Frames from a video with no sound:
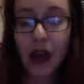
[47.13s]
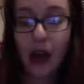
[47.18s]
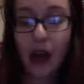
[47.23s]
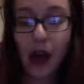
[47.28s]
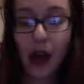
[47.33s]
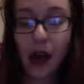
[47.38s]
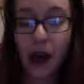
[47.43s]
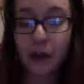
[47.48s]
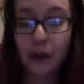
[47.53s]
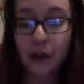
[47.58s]

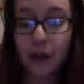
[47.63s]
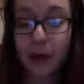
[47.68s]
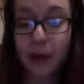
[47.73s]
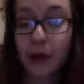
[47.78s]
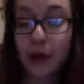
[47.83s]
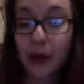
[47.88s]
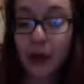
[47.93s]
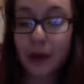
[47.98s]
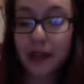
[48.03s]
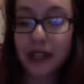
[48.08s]

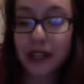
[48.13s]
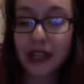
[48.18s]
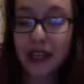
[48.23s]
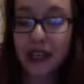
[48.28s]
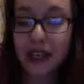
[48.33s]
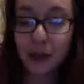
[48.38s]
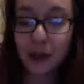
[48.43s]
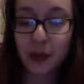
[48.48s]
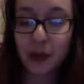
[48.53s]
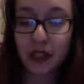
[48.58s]
But the
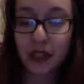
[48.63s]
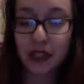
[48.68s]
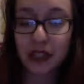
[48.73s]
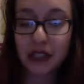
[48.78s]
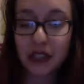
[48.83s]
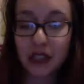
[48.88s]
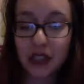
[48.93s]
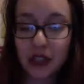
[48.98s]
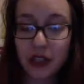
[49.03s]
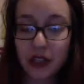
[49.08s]
website is super
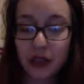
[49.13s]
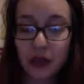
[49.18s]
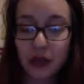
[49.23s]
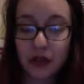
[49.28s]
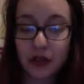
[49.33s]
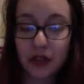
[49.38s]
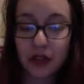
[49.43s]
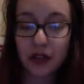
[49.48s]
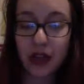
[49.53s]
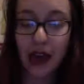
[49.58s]
easy to
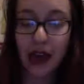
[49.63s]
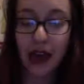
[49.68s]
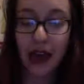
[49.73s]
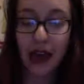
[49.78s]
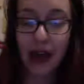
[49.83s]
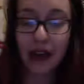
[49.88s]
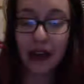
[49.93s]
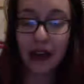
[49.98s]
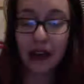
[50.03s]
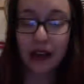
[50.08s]
use,
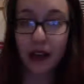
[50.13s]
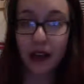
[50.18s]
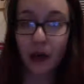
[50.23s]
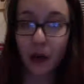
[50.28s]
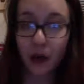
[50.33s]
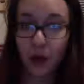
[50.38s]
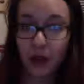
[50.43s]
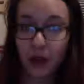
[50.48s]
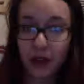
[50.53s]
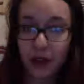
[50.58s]
and
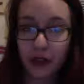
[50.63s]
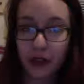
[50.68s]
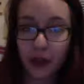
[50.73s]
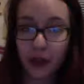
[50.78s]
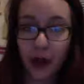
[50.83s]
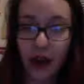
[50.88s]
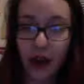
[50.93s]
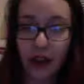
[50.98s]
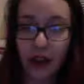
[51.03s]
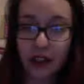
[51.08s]
it only
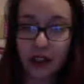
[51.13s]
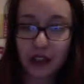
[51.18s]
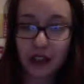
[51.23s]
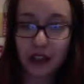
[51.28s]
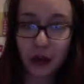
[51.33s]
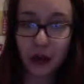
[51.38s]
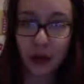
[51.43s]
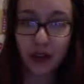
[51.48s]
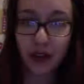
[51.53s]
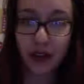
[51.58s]
requires
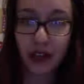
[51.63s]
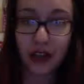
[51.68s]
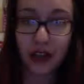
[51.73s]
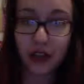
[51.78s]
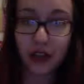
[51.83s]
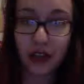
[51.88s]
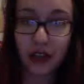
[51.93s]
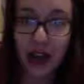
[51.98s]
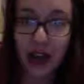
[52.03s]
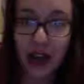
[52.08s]
that you have
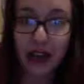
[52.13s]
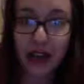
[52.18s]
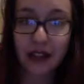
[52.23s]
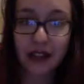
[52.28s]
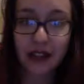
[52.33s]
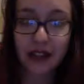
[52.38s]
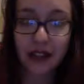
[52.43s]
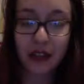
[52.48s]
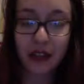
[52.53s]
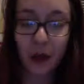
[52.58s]
internet
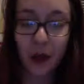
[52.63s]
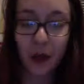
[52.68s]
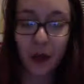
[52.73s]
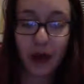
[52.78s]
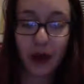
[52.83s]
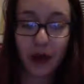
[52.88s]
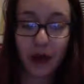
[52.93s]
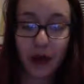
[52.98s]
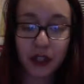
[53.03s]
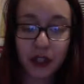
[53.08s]
access and a
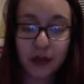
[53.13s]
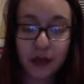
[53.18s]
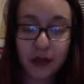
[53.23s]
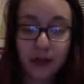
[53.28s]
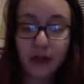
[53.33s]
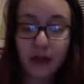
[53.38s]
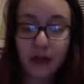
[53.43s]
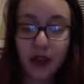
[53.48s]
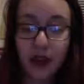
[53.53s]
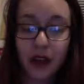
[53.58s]
web
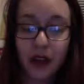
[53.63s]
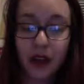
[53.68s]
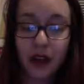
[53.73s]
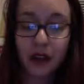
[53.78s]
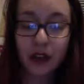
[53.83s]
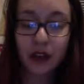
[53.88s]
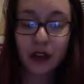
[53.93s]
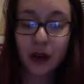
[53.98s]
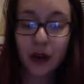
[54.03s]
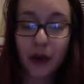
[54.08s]
browser.
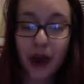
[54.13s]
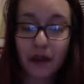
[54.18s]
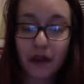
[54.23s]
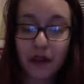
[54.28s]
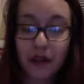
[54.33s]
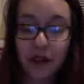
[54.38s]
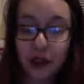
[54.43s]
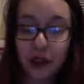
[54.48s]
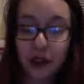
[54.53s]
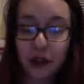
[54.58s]
So
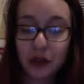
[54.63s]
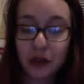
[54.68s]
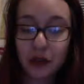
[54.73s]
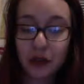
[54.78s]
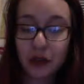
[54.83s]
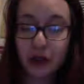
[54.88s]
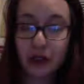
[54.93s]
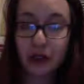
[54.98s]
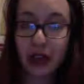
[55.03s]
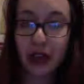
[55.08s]
after
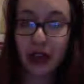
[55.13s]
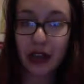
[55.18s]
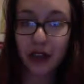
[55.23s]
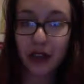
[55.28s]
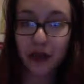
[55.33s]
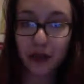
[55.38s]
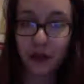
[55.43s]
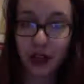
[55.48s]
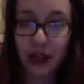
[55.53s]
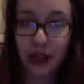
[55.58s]
you
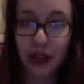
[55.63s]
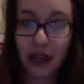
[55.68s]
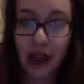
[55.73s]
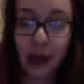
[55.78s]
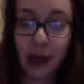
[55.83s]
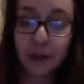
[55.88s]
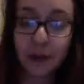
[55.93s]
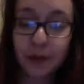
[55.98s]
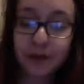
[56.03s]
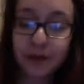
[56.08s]
create a free
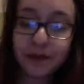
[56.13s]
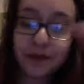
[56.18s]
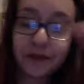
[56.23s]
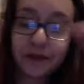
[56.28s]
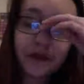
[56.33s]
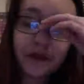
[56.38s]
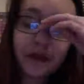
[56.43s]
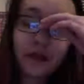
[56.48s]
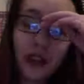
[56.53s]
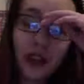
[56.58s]
account,
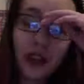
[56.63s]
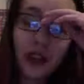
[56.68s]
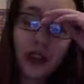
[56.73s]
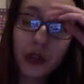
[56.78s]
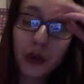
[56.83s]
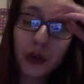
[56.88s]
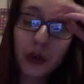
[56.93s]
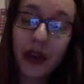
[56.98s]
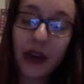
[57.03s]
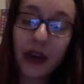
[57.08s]

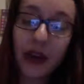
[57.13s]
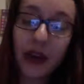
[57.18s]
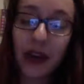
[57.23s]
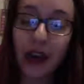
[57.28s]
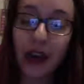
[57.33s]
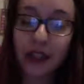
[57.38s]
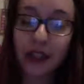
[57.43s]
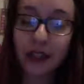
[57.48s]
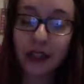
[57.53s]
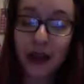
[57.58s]
you can
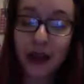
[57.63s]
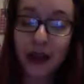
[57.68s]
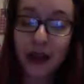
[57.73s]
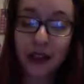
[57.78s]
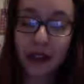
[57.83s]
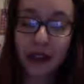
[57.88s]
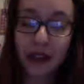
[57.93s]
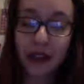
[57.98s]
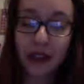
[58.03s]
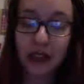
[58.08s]

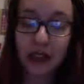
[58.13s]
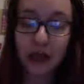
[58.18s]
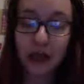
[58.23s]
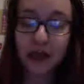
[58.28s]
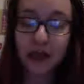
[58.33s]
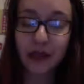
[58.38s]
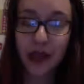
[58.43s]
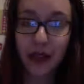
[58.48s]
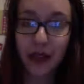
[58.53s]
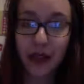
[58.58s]
customize the
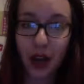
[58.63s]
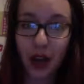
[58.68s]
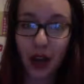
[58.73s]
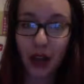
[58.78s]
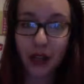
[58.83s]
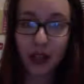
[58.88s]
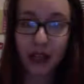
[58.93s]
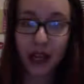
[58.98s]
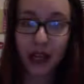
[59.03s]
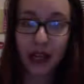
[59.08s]
themes and the
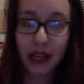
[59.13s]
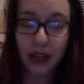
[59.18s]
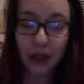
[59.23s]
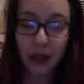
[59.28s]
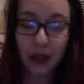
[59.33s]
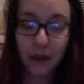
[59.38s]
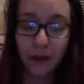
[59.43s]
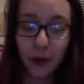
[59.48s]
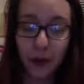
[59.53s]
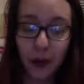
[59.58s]
content
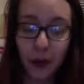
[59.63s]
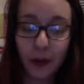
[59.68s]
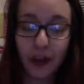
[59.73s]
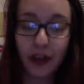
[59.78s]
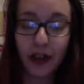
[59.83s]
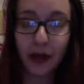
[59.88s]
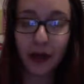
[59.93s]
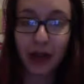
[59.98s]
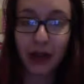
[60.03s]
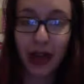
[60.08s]
in the form,
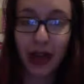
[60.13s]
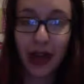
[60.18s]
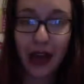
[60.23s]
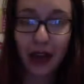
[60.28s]
and you can add a